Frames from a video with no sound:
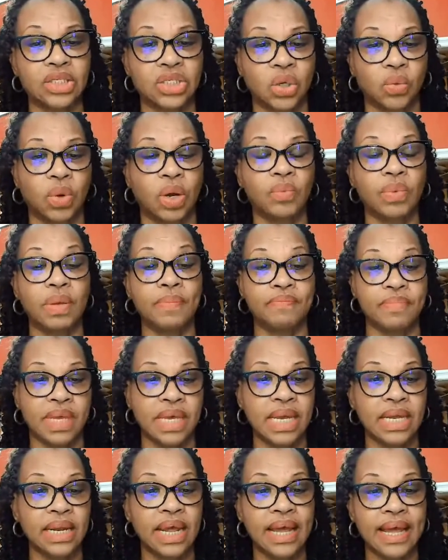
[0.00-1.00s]
So when we
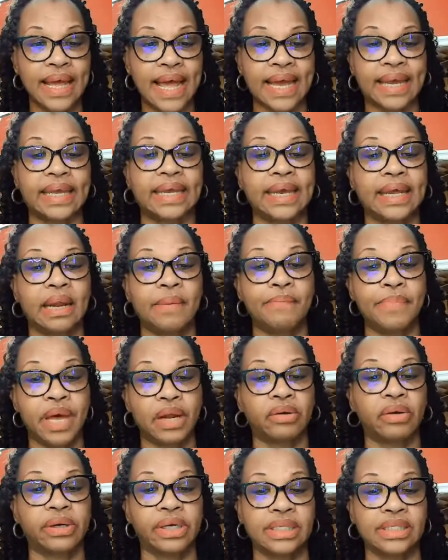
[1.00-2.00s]
meet, I can get a
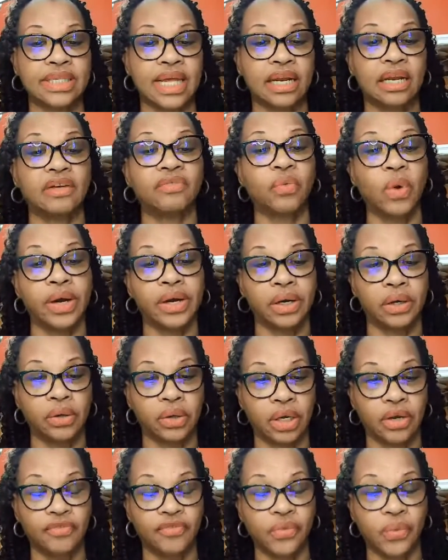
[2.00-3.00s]
better understanding of what they're
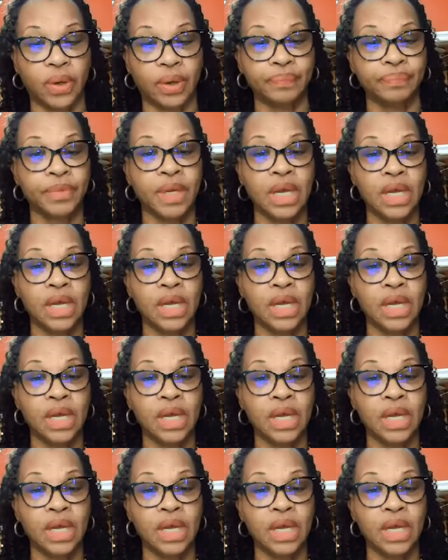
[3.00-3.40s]
looking for.